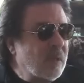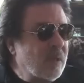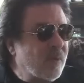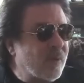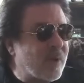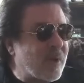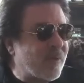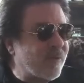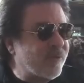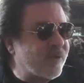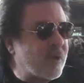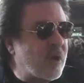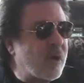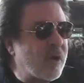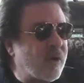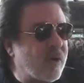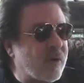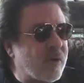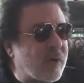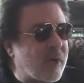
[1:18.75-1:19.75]
when I was
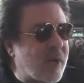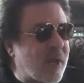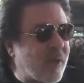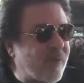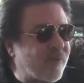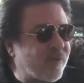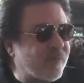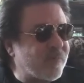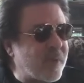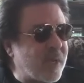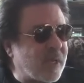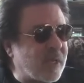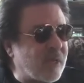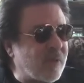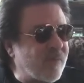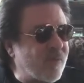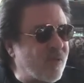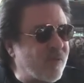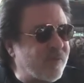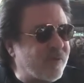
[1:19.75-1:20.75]
younger and I was
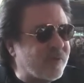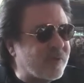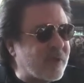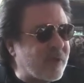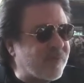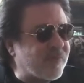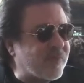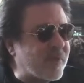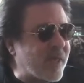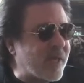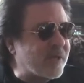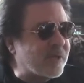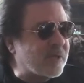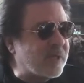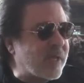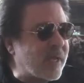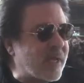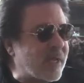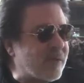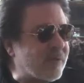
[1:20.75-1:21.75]
making movies like
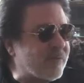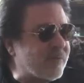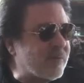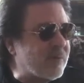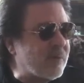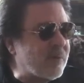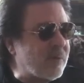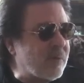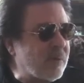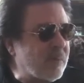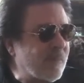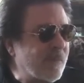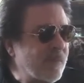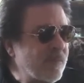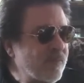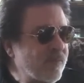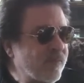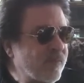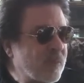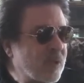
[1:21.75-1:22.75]
Flashdance and
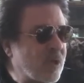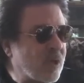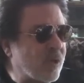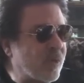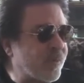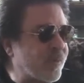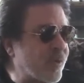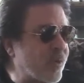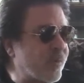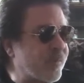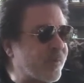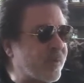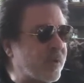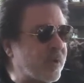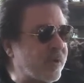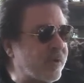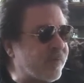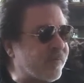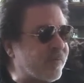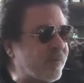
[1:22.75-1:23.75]
Color Purple
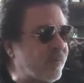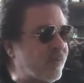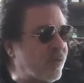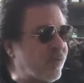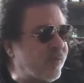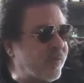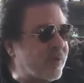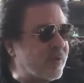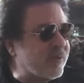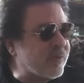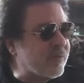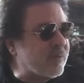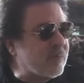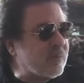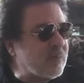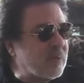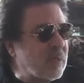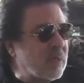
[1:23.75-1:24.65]
and different movies,